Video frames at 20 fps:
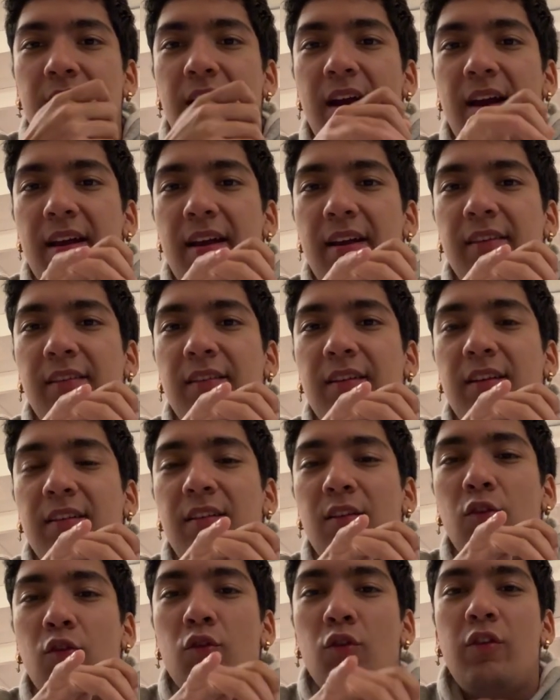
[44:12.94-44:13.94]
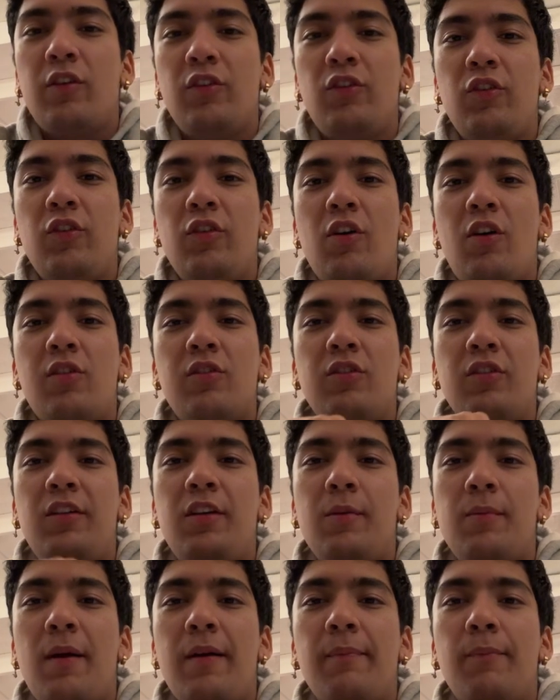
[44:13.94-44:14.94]
Yeah, I guess Discord because you all
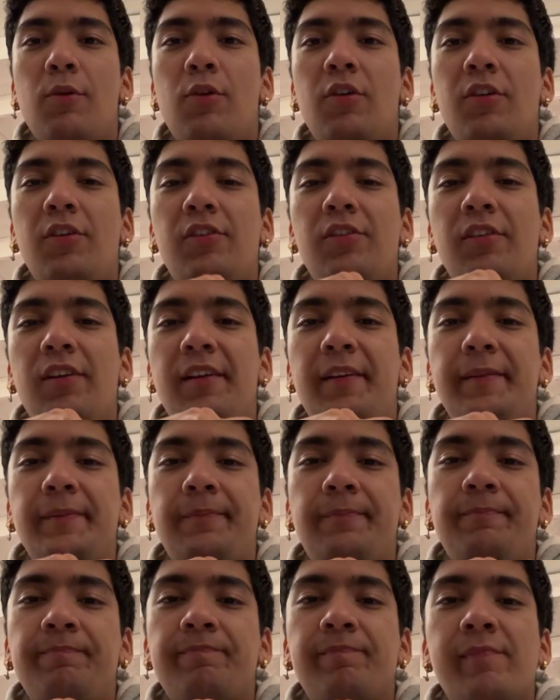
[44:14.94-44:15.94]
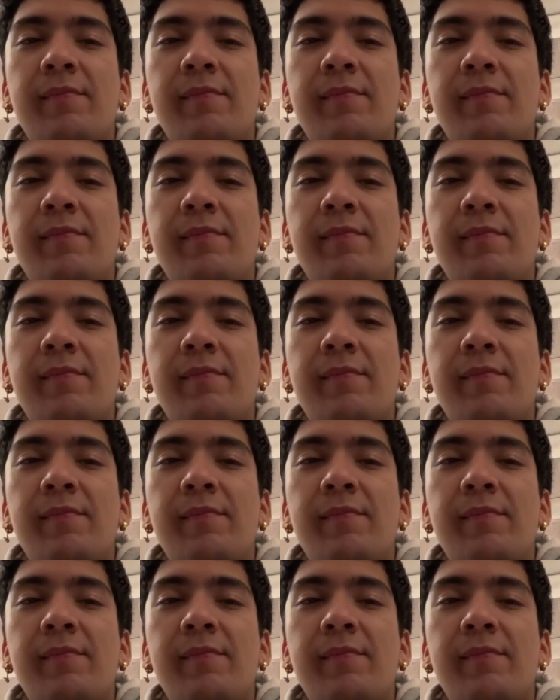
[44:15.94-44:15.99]
could hear my voice and